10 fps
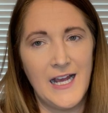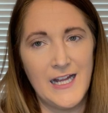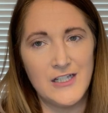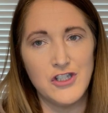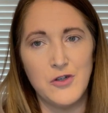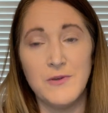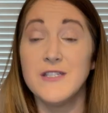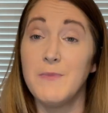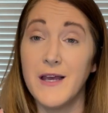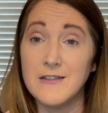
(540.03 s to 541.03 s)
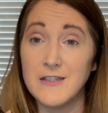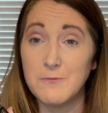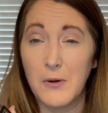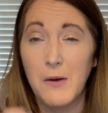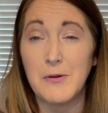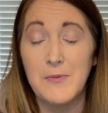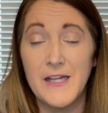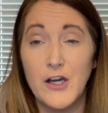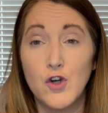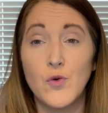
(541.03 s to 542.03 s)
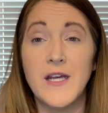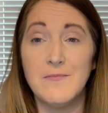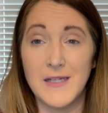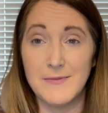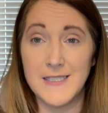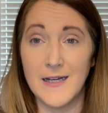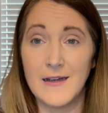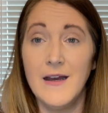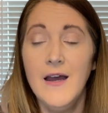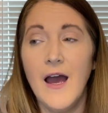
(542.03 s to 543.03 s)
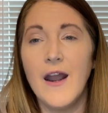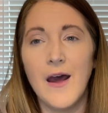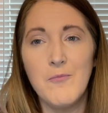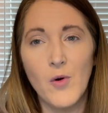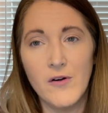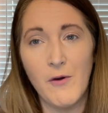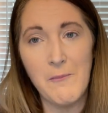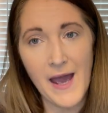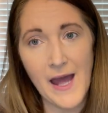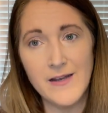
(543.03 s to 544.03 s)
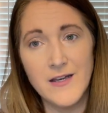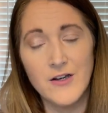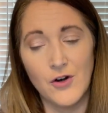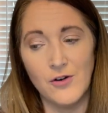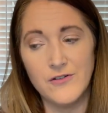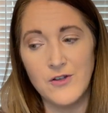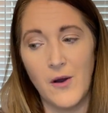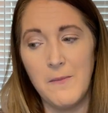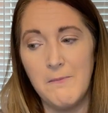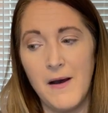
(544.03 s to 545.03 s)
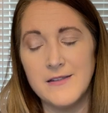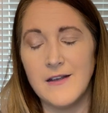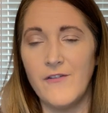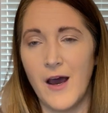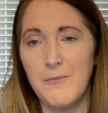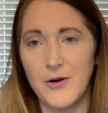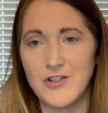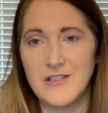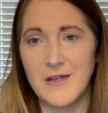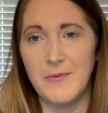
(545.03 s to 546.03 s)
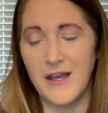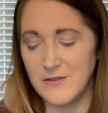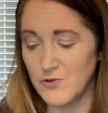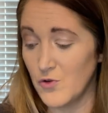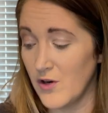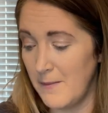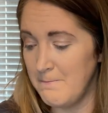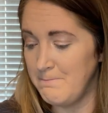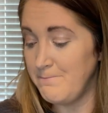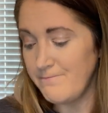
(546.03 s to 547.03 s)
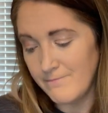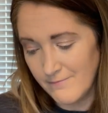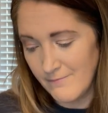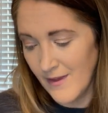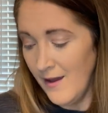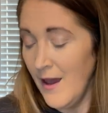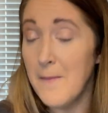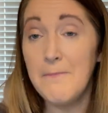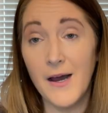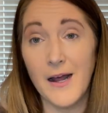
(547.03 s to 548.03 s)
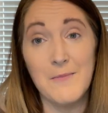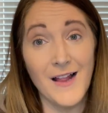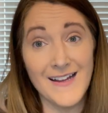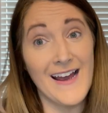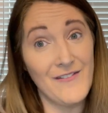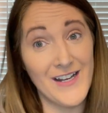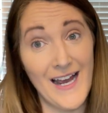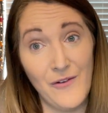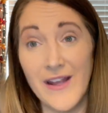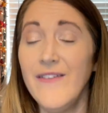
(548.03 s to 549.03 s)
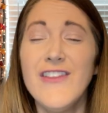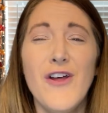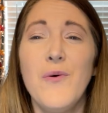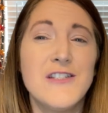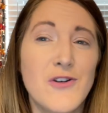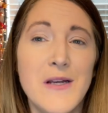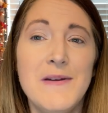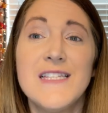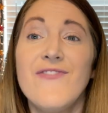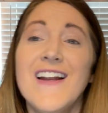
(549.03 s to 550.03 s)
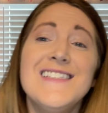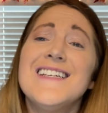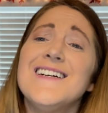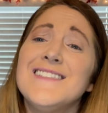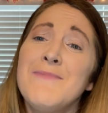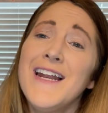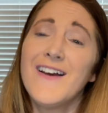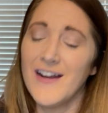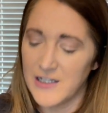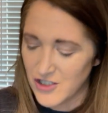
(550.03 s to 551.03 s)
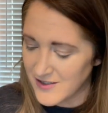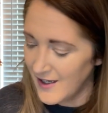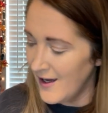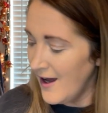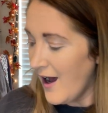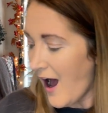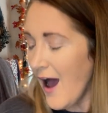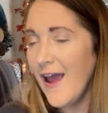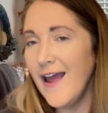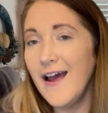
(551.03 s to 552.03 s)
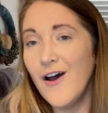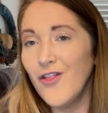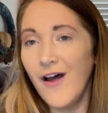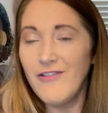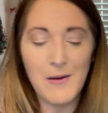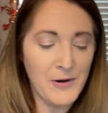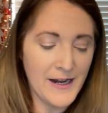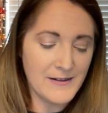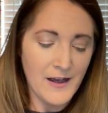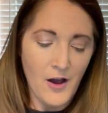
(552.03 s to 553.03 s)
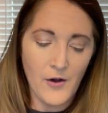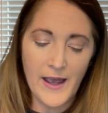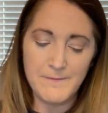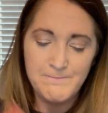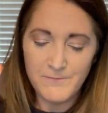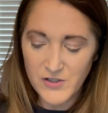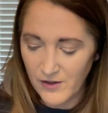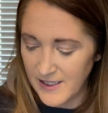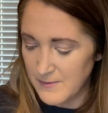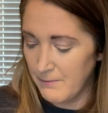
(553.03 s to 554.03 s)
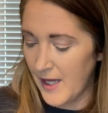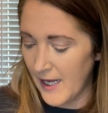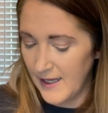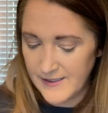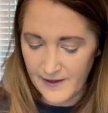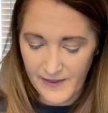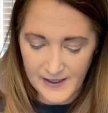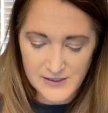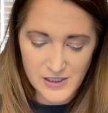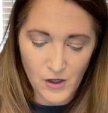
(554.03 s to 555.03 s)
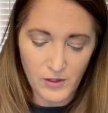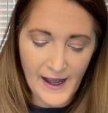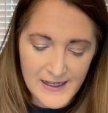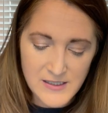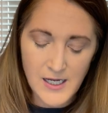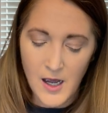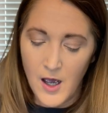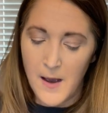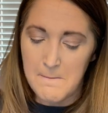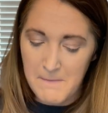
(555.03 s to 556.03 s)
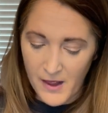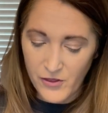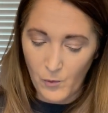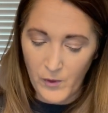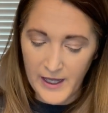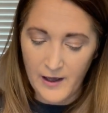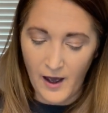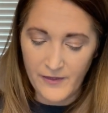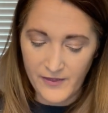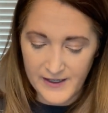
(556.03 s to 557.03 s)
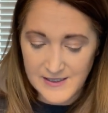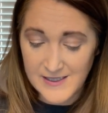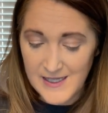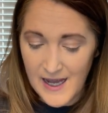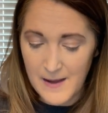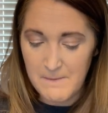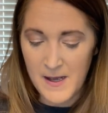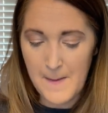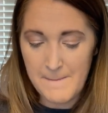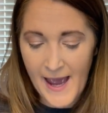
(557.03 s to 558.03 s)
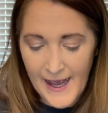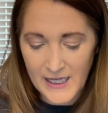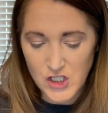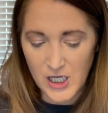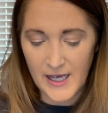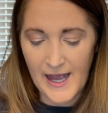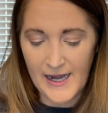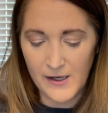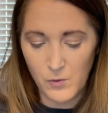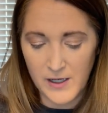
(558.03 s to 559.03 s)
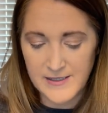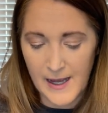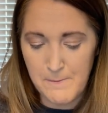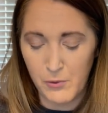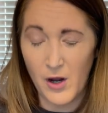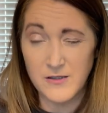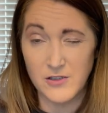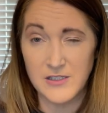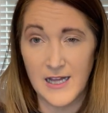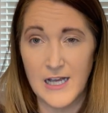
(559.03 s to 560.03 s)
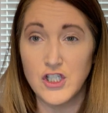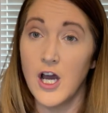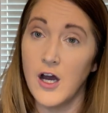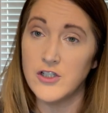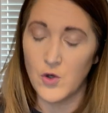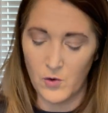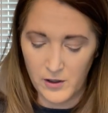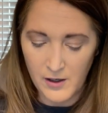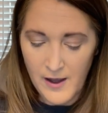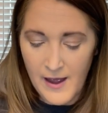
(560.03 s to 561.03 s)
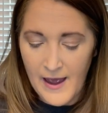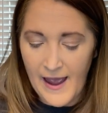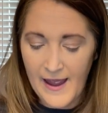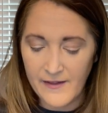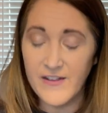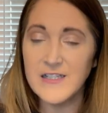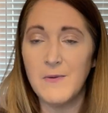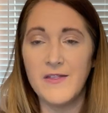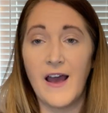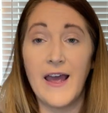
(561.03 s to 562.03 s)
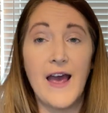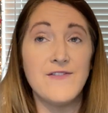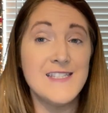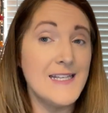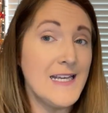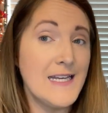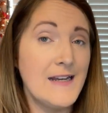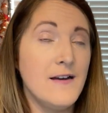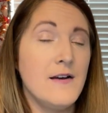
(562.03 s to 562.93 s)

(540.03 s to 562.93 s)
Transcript: can assume is because it's probably a cream lipstick, and I'm more of a matte girl, so I must have not purchased it because it was cream. But I'm glad to have it now. Even though it's cream, it's Fantasy Cosmetica, and I just, I love that brand. Okay, so let's get into this. So last month we got this same packaging, and it was a bronzer slash contour. And this month I have seen